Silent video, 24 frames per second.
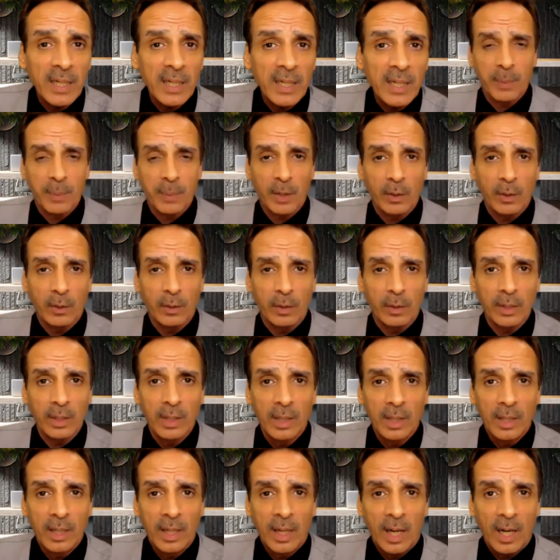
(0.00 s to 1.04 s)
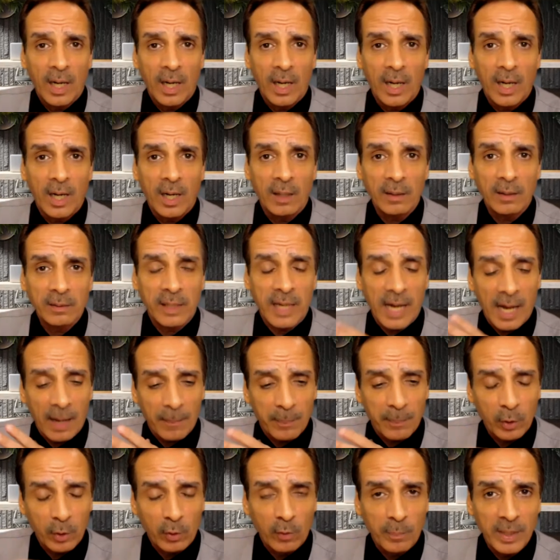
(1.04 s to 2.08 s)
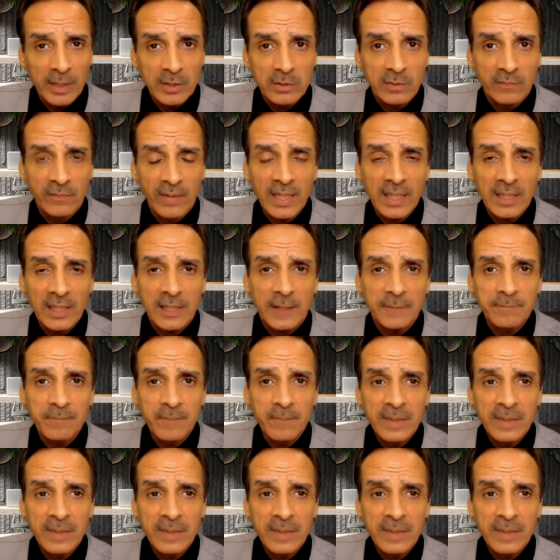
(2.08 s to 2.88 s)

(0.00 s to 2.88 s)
Harrisburg, capital of Pennsylvania.